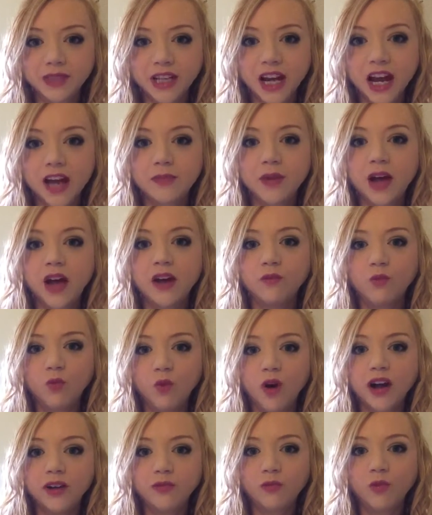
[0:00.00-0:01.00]
type and
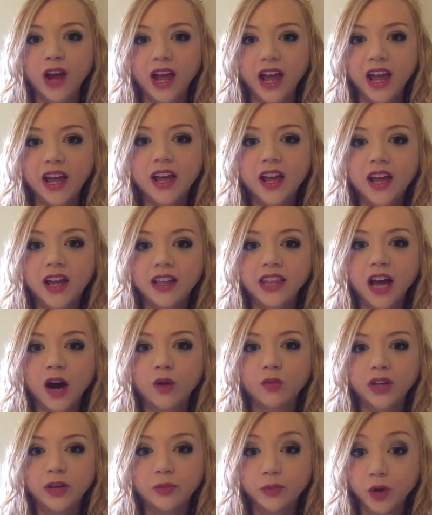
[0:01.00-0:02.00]
one way that
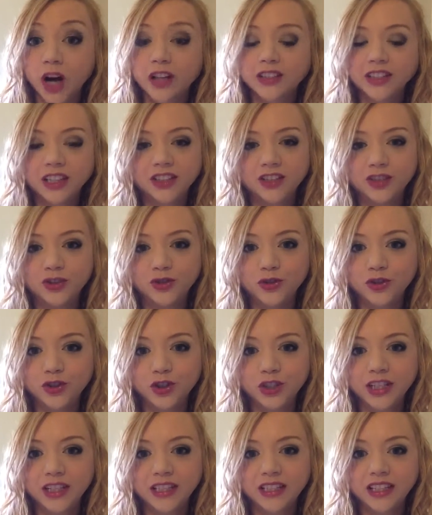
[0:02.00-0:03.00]
we process
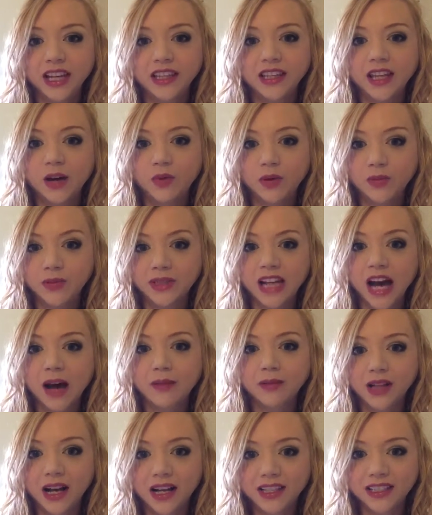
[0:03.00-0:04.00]
nutrients and that we
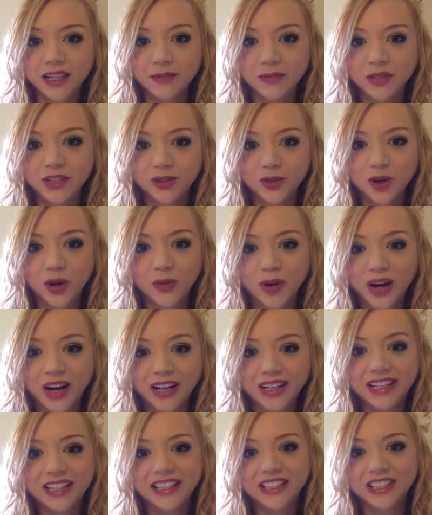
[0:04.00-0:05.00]
metabolize them into our
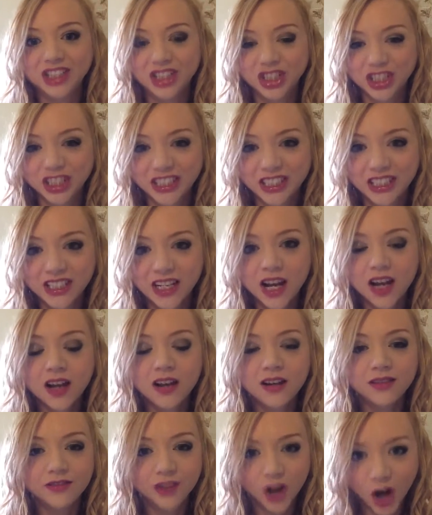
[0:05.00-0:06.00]
body is just
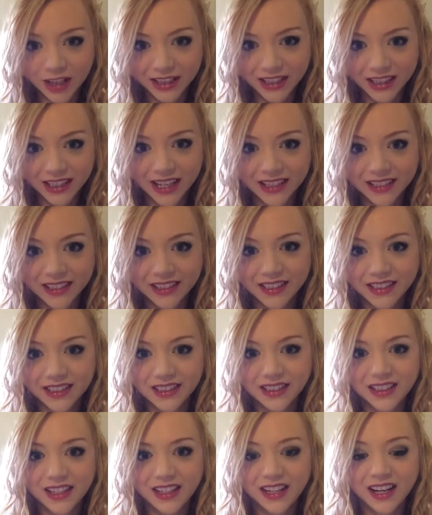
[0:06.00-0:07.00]
nonsense.
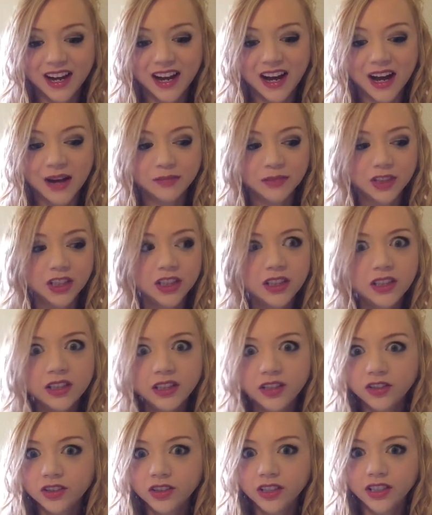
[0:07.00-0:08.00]

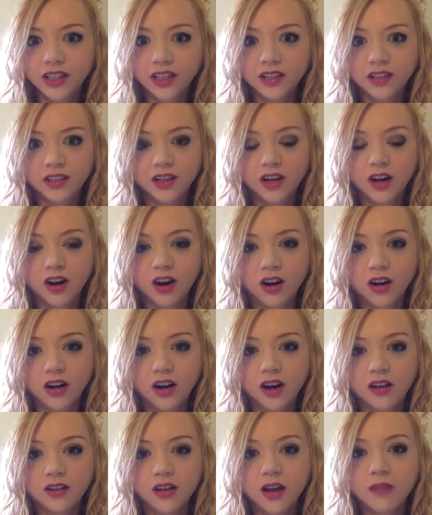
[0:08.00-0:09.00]
Clearly, there are
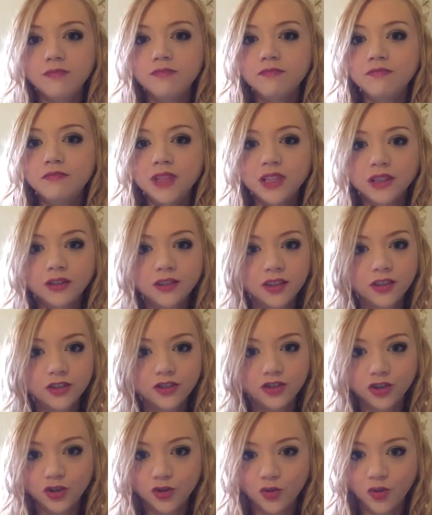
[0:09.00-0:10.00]
a
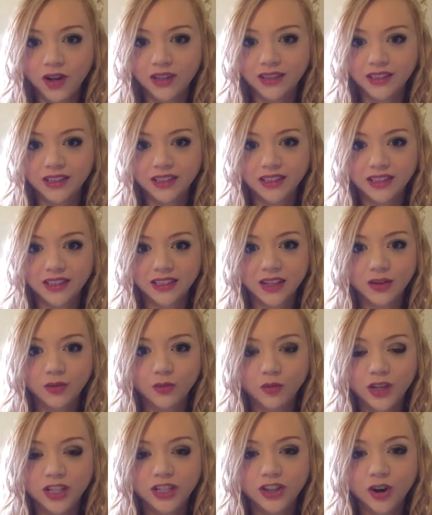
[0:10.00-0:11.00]
million nuances that
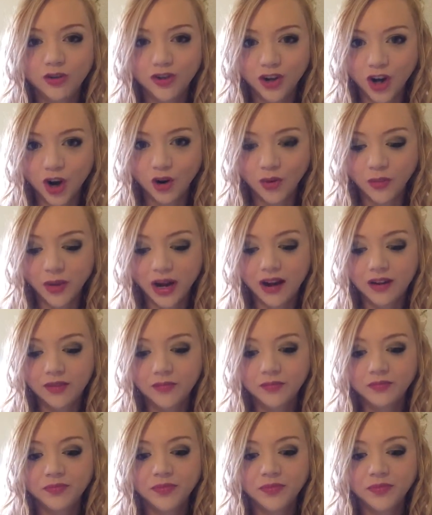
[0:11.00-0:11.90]
we don't know about.